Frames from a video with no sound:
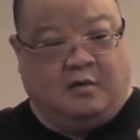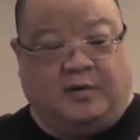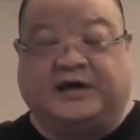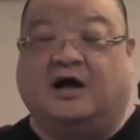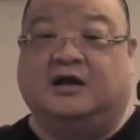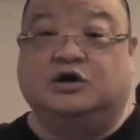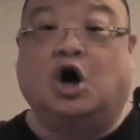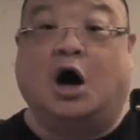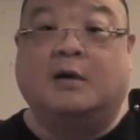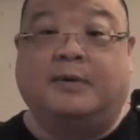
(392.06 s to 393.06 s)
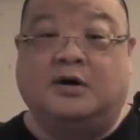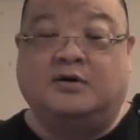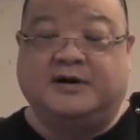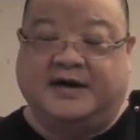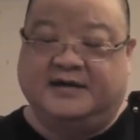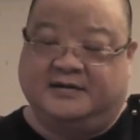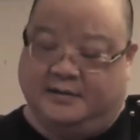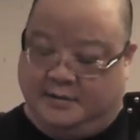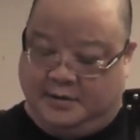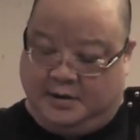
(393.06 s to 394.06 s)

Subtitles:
what they call a dog bone handle.